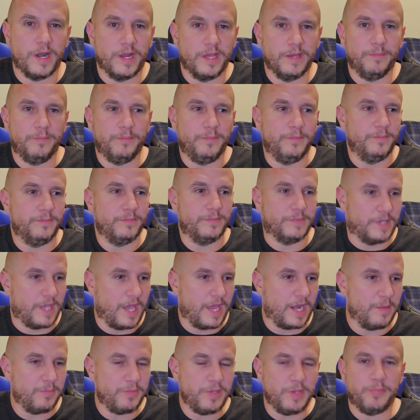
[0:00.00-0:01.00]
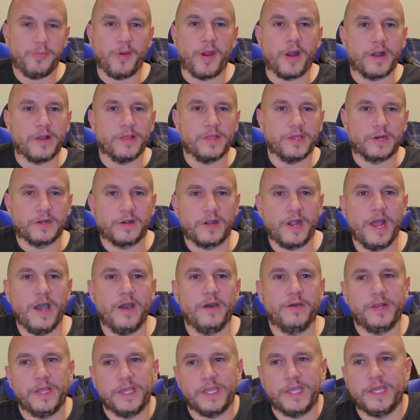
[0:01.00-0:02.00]
to kind of be part of the
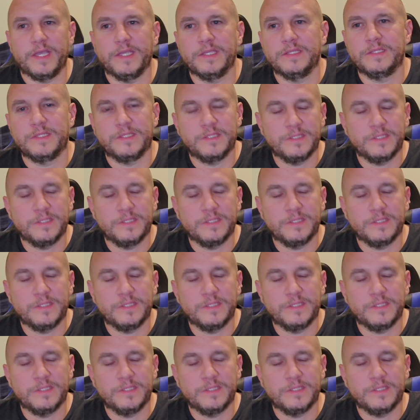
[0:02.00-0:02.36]
crowd, I guess.